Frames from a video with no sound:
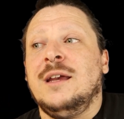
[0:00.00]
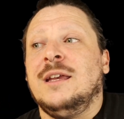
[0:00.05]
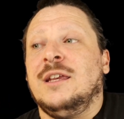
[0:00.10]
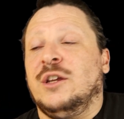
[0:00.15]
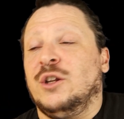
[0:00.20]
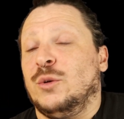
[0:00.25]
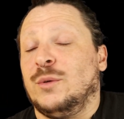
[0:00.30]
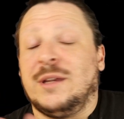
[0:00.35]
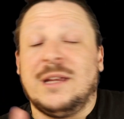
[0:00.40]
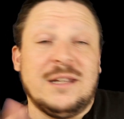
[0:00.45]

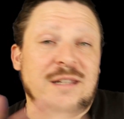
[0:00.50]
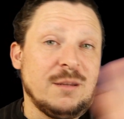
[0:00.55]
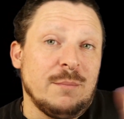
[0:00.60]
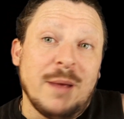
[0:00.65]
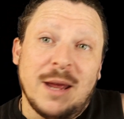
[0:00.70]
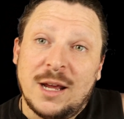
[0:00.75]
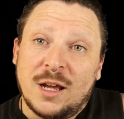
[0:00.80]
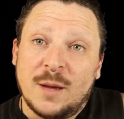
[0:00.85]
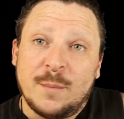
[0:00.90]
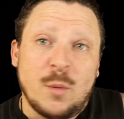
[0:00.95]
get into
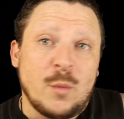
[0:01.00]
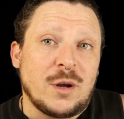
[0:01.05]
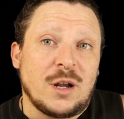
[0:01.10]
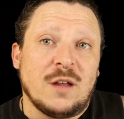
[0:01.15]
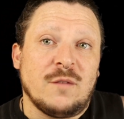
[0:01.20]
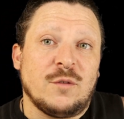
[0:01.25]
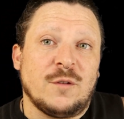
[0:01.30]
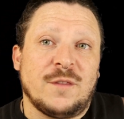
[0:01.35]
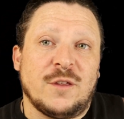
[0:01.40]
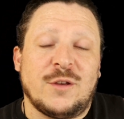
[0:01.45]
makeup or
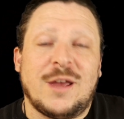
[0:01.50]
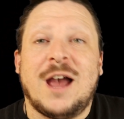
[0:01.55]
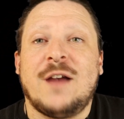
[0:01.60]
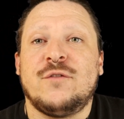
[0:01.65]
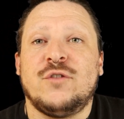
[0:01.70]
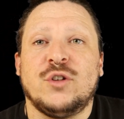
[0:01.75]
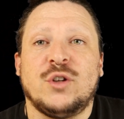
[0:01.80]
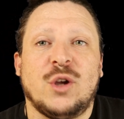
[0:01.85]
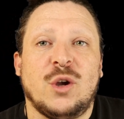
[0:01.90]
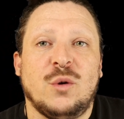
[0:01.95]
whatever, that you have
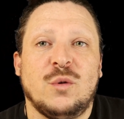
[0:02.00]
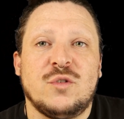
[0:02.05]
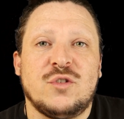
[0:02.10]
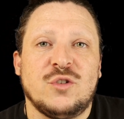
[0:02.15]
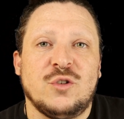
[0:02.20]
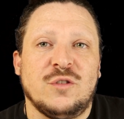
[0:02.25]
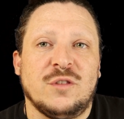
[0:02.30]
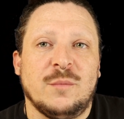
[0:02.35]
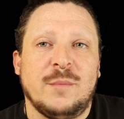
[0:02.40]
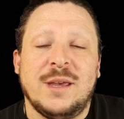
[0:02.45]
to go
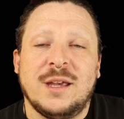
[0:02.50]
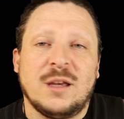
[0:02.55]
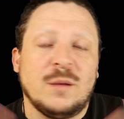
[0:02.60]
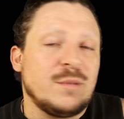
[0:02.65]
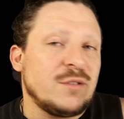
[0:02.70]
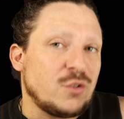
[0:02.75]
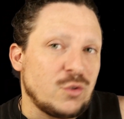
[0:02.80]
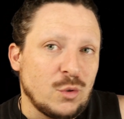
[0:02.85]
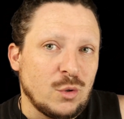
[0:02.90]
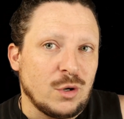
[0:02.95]
to the makeup
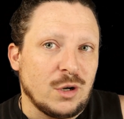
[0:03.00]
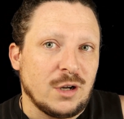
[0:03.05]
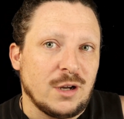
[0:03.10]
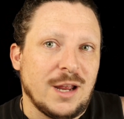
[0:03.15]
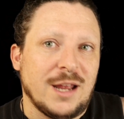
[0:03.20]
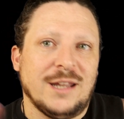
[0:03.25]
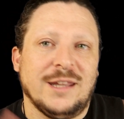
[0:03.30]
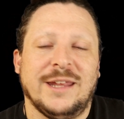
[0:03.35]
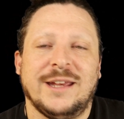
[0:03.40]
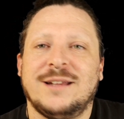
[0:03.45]
store
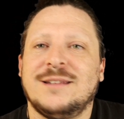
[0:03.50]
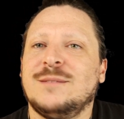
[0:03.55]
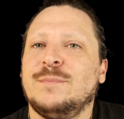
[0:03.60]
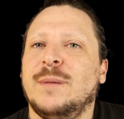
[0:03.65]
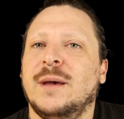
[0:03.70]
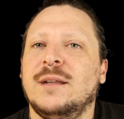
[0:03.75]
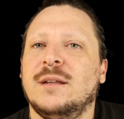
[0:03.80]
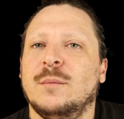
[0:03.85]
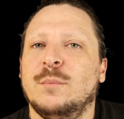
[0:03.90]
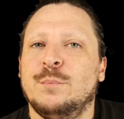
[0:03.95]
and like
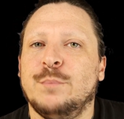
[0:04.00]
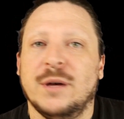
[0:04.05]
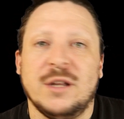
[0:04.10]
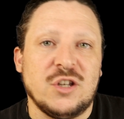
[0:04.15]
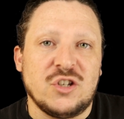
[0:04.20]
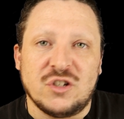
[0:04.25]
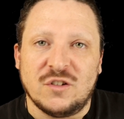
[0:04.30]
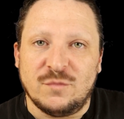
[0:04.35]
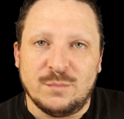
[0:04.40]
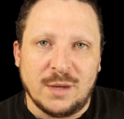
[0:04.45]
spend a
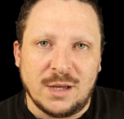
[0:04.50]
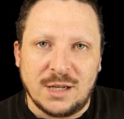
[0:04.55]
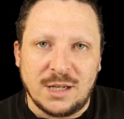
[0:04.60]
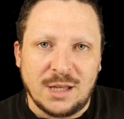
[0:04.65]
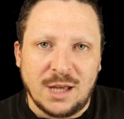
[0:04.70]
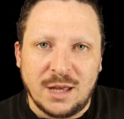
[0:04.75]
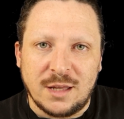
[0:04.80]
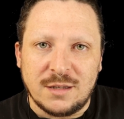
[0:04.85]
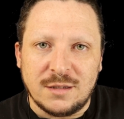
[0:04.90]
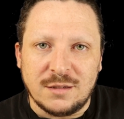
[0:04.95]
bunch of money
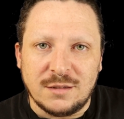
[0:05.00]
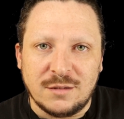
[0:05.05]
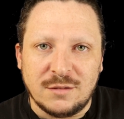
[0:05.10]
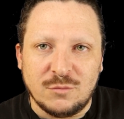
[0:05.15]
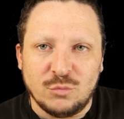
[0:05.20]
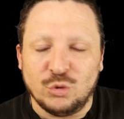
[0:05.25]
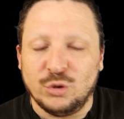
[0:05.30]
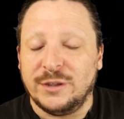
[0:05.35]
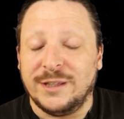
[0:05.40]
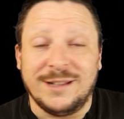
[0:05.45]
on
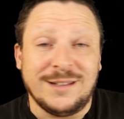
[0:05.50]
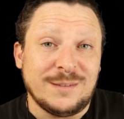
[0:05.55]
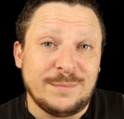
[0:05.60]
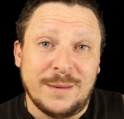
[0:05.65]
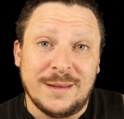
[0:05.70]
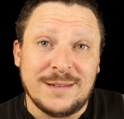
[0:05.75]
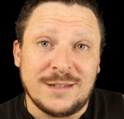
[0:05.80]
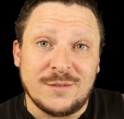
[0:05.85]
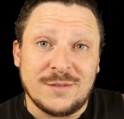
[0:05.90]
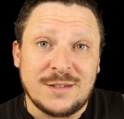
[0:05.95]
really
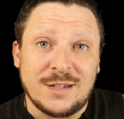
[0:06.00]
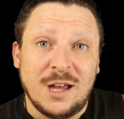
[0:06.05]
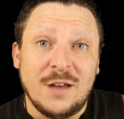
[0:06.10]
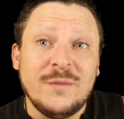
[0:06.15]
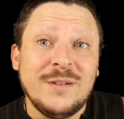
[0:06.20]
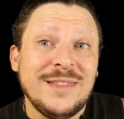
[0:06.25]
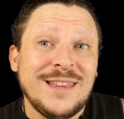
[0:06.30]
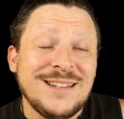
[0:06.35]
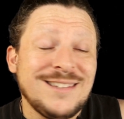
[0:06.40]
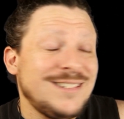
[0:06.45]
expensive stuff,
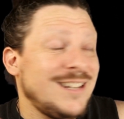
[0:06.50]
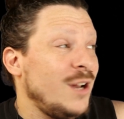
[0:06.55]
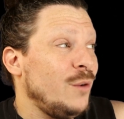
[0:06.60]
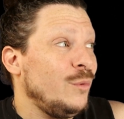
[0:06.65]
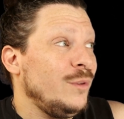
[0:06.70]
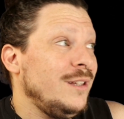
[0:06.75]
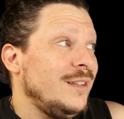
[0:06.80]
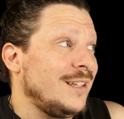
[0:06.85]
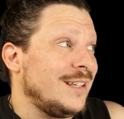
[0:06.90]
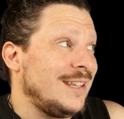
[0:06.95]
and that's not
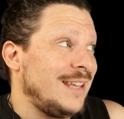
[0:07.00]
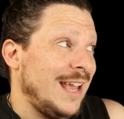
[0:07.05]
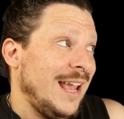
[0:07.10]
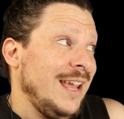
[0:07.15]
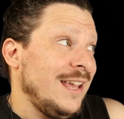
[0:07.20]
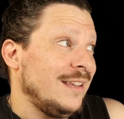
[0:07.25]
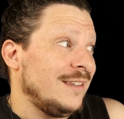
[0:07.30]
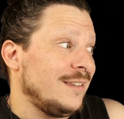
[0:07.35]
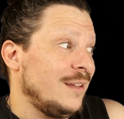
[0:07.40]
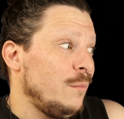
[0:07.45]
really the
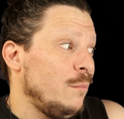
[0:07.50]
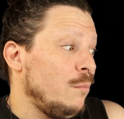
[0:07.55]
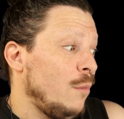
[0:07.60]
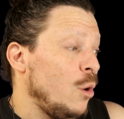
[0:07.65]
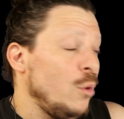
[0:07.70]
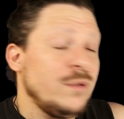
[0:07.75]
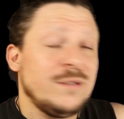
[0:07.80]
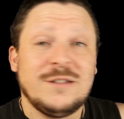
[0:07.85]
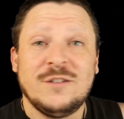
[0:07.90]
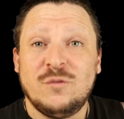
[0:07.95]
case.
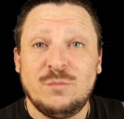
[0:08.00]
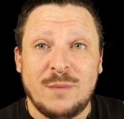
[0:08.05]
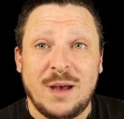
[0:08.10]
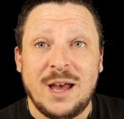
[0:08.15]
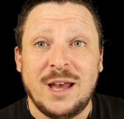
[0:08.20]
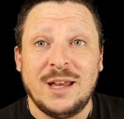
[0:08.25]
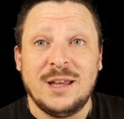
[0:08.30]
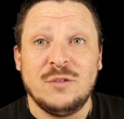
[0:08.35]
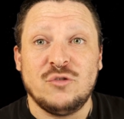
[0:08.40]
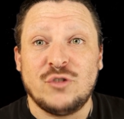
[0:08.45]
Most of
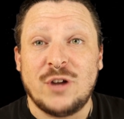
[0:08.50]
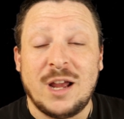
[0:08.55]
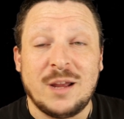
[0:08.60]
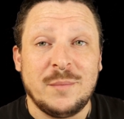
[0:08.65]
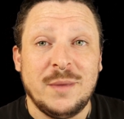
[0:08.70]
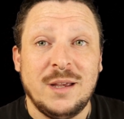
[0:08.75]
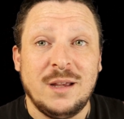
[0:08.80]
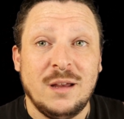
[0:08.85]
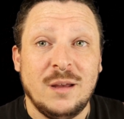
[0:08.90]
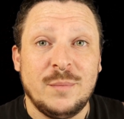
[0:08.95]
my drag
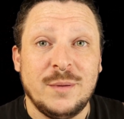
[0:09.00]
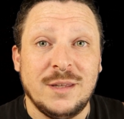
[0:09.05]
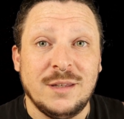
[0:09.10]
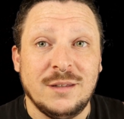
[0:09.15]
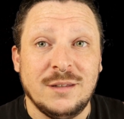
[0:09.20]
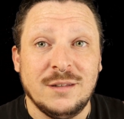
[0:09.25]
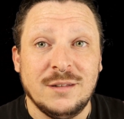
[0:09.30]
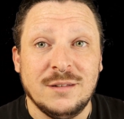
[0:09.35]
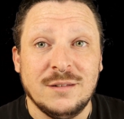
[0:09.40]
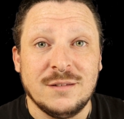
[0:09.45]
makeup
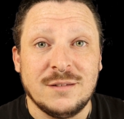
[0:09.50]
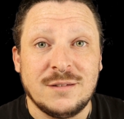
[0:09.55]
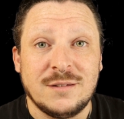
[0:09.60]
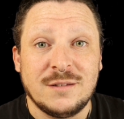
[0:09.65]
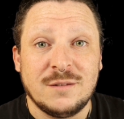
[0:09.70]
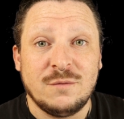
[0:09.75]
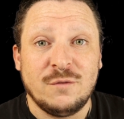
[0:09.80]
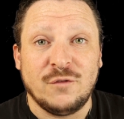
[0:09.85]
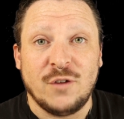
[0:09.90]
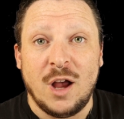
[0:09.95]

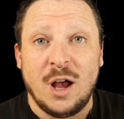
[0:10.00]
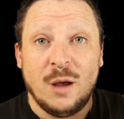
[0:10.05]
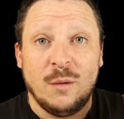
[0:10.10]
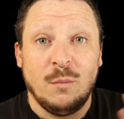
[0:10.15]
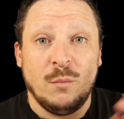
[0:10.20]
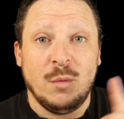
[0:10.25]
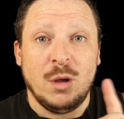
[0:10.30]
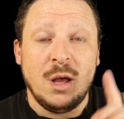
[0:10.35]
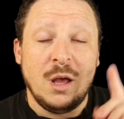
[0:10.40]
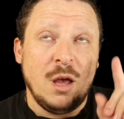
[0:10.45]
is
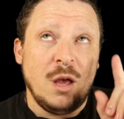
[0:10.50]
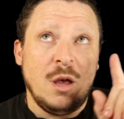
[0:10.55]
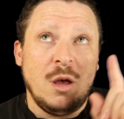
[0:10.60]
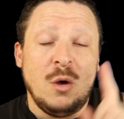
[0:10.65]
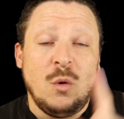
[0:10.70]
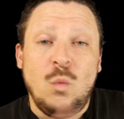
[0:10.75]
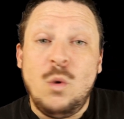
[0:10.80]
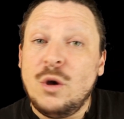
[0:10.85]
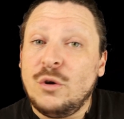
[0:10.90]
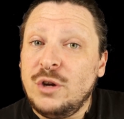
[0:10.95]
from
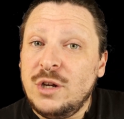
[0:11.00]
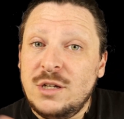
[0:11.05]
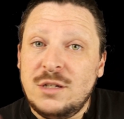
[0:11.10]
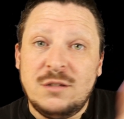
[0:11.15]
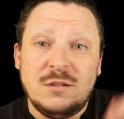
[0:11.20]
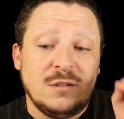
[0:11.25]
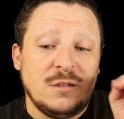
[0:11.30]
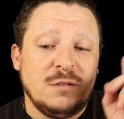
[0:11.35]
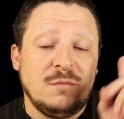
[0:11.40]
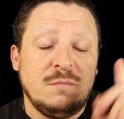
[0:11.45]

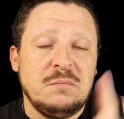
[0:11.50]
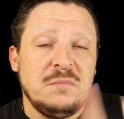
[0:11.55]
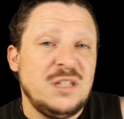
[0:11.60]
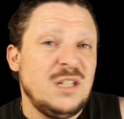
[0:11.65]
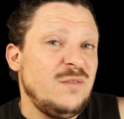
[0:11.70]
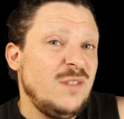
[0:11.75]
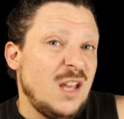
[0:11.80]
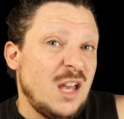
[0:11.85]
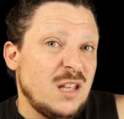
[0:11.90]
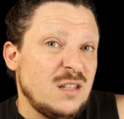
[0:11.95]
Walgreens,
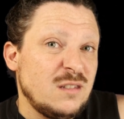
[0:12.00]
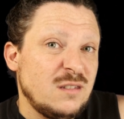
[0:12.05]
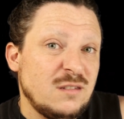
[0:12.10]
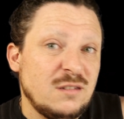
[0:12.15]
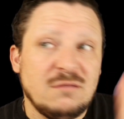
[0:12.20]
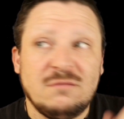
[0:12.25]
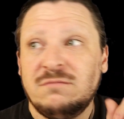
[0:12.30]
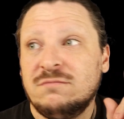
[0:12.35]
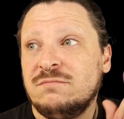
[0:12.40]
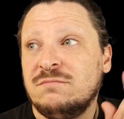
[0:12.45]

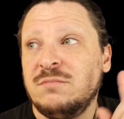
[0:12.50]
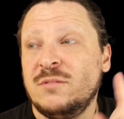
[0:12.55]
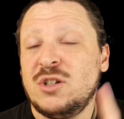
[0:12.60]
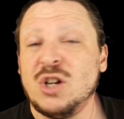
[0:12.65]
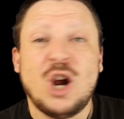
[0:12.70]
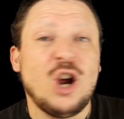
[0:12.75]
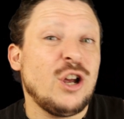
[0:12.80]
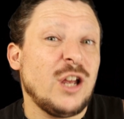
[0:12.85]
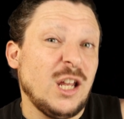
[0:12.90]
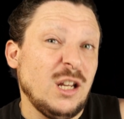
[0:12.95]
CVS,
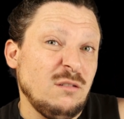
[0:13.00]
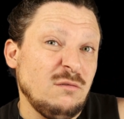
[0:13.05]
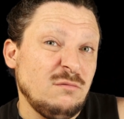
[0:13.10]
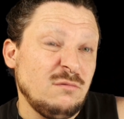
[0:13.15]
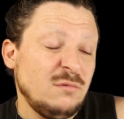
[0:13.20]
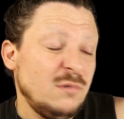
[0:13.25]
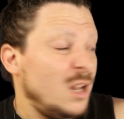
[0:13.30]
Target,